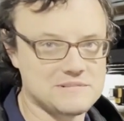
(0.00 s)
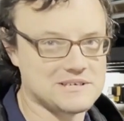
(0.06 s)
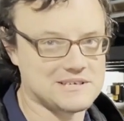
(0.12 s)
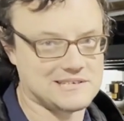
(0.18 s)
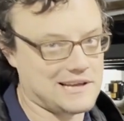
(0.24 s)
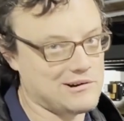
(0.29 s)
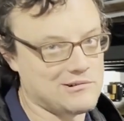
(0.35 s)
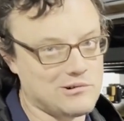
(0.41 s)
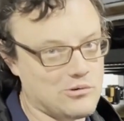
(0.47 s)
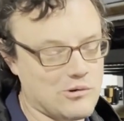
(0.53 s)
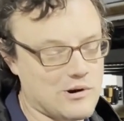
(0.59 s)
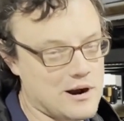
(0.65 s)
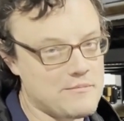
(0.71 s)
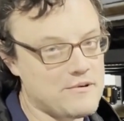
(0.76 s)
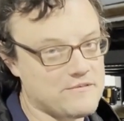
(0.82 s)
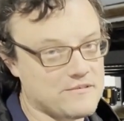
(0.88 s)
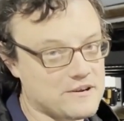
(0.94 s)
because I don't know where
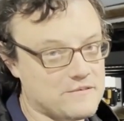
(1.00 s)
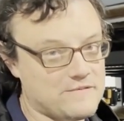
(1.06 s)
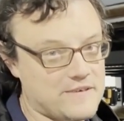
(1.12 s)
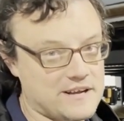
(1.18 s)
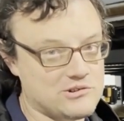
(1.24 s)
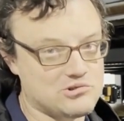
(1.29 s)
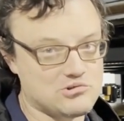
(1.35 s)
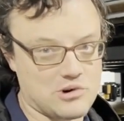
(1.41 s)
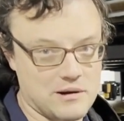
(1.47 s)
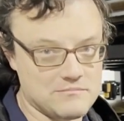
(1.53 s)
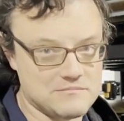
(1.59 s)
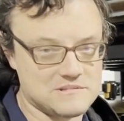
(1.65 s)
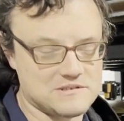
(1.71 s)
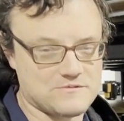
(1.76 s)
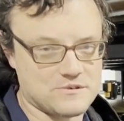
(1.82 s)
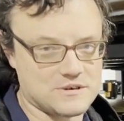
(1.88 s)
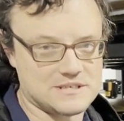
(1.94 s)
I'm ever going to find drums
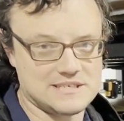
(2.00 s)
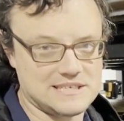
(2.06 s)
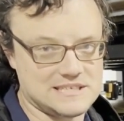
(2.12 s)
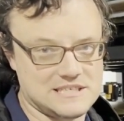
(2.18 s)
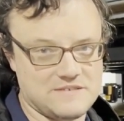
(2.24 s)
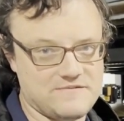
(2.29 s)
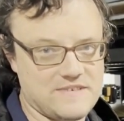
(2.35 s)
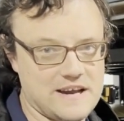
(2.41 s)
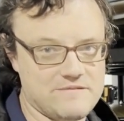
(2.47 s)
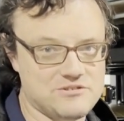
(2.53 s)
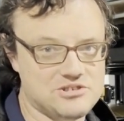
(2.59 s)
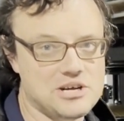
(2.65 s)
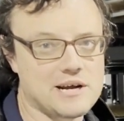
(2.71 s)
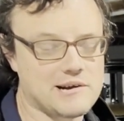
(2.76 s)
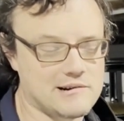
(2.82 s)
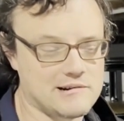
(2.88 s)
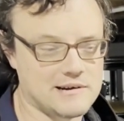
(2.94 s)
for a 65
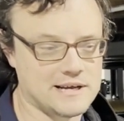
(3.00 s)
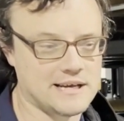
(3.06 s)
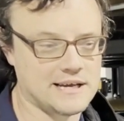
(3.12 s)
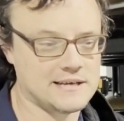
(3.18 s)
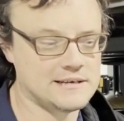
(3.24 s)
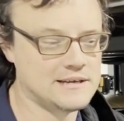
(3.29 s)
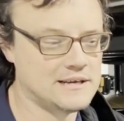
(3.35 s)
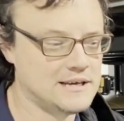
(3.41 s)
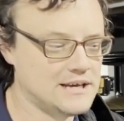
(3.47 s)
Checker again.